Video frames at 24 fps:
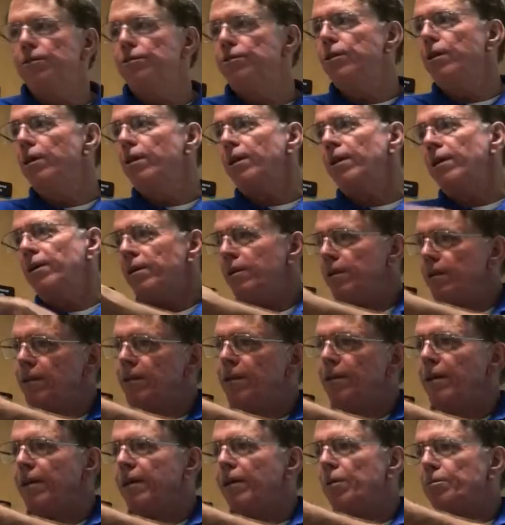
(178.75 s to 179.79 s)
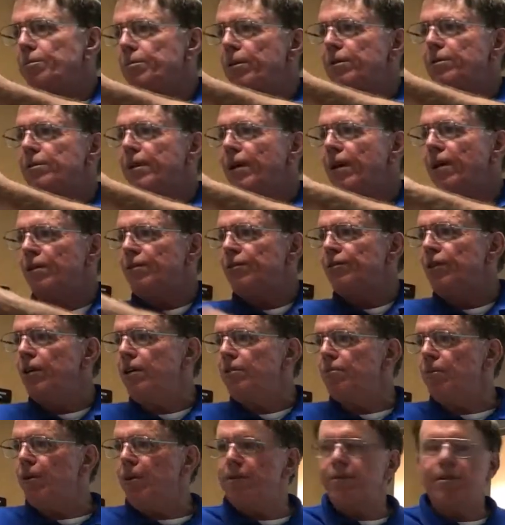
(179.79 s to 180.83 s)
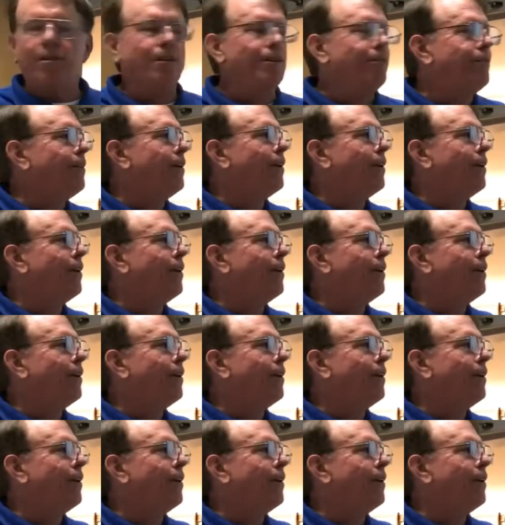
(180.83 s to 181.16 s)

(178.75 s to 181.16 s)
John helps us out. John works at the